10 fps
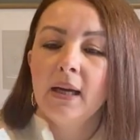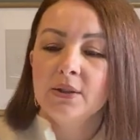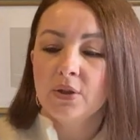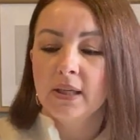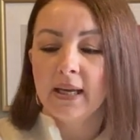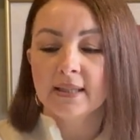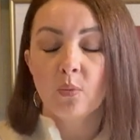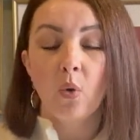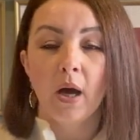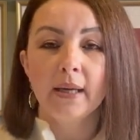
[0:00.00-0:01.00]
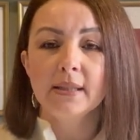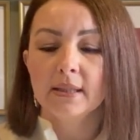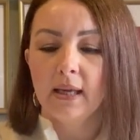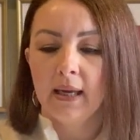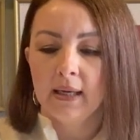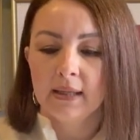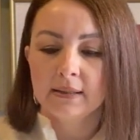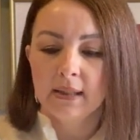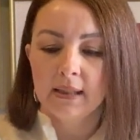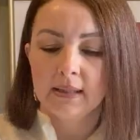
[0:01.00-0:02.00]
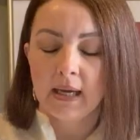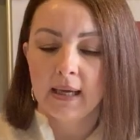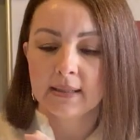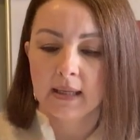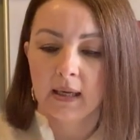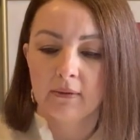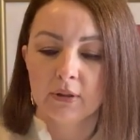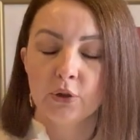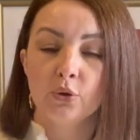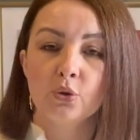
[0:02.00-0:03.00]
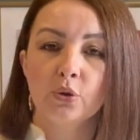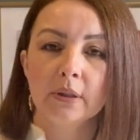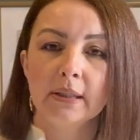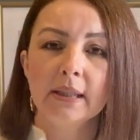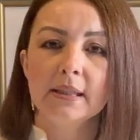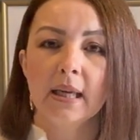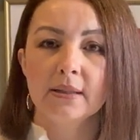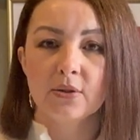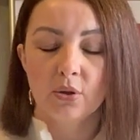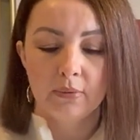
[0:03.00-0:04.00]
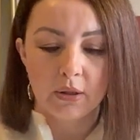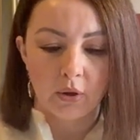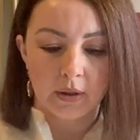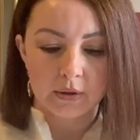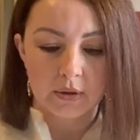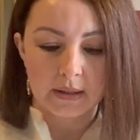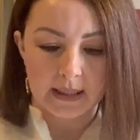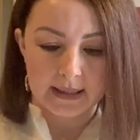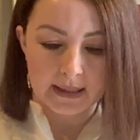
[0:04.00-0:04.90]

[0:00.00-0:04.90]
So it has a white and it has a lovely neutral in it. And so we're going to test